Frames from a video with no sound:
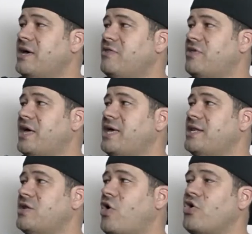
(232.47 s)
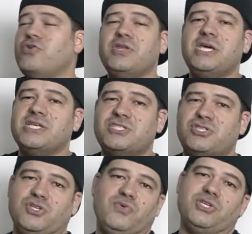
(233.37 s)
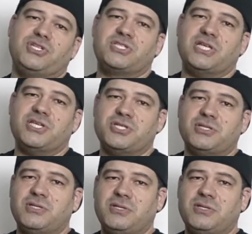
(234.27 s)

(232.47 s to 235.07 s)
then all you need is the 2-inch extension.